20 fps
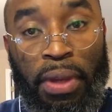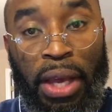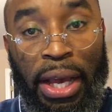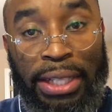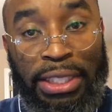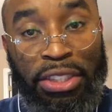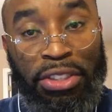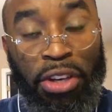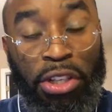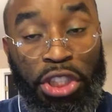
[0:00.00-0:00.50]

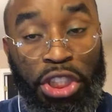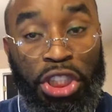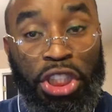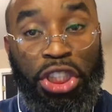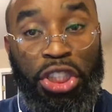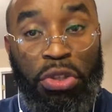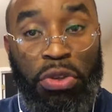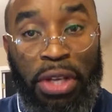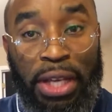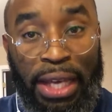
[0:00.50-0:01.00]
and start
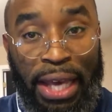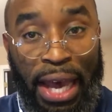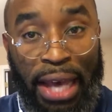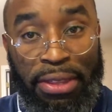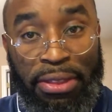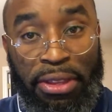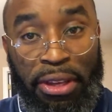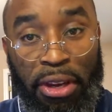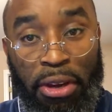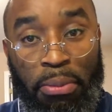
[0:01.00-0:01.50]
shooting
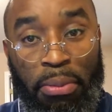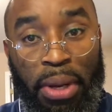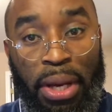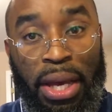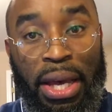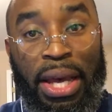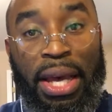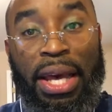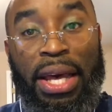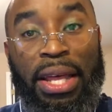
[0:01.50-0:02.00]
at them,
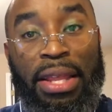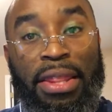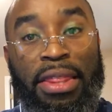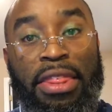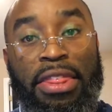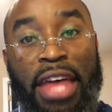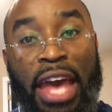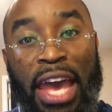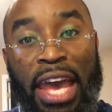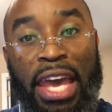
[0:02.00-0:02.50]

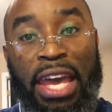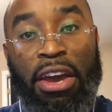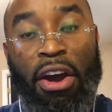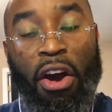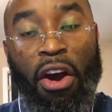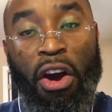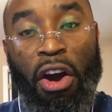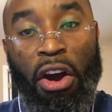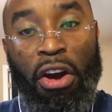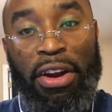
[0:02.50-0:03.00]
they
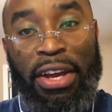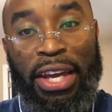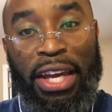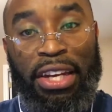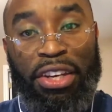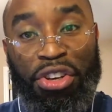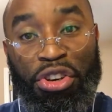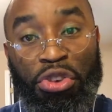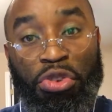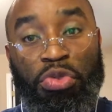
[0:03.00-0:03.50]
are
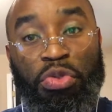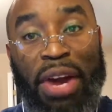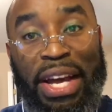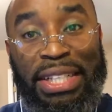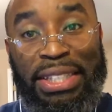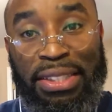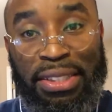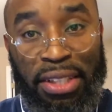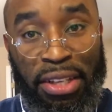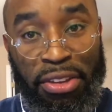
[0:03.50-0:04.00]
in
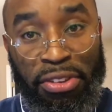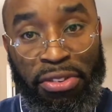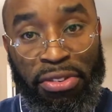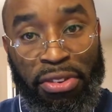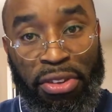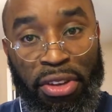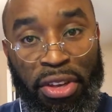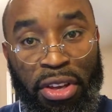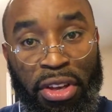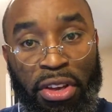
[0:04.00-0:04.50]
crisis.
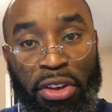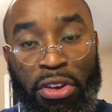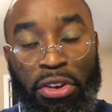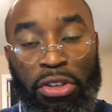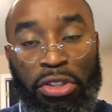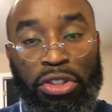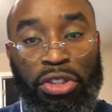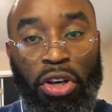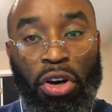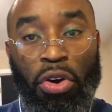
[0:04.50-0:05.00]

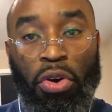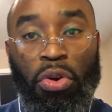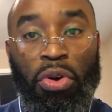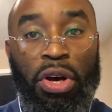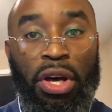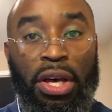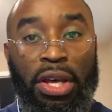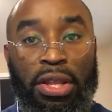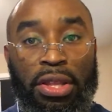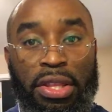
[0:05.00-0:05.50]
So
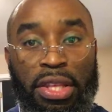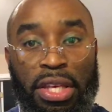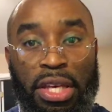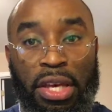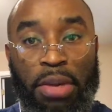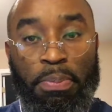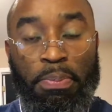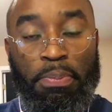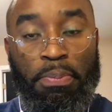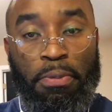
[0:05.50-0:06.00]
the